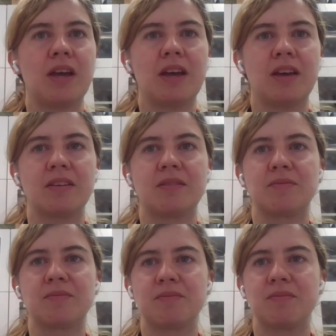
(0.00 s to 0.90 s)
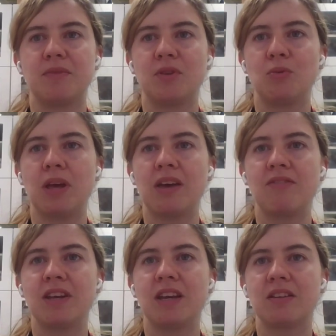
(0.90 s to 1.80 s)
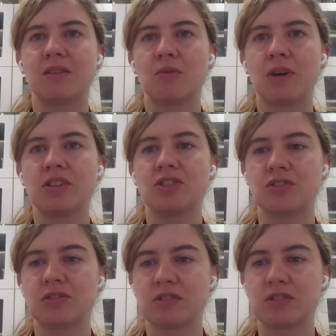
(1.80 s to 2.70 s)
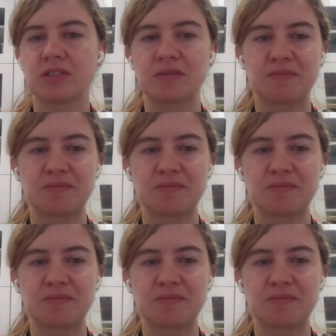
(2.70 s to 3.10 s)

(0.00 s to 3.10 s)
Okay, do we have any other questions?